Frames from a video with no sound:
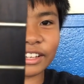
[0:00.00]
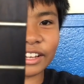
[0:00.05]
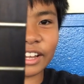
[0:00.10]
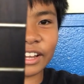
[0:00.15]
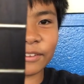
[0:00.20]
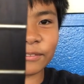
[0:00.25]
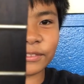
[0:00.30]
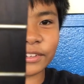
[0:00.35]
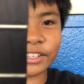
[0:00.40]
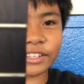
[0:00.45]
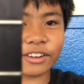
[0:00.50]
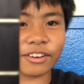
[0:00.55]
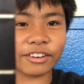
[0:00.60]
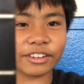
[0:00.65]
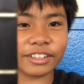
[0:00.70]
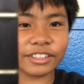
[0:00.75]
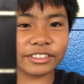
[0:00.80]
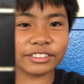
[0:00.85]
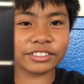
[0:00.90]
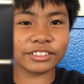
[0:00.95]
If you
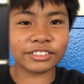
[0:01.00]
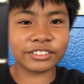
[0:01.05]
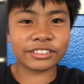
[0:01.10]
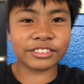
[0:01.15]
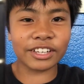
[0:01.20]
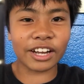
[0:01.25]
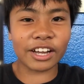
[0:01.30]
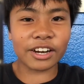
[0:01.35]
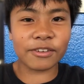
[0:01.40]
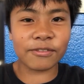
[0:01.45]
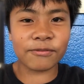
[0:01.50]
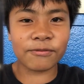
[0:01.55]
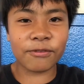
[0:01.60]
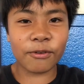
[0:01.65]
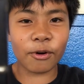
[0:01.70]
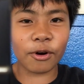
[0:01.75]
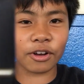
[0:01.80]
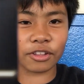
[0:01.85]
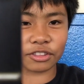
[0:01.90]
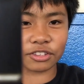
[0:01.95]
notice, there's not a
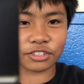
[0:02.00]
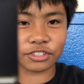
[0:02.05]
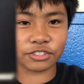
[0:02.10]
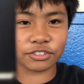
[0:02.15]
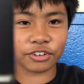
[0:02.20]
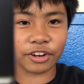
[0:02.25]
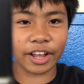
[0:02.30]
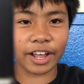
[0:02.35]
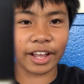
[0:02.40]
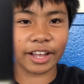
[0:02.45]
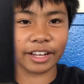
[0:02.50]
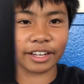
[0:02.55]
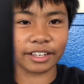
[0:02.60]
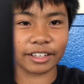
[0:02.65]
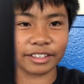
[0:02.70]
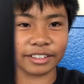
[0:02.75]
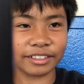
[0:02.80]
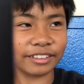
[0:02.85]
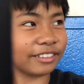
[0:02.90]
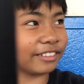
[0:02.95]
fourth
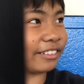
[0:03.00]
string.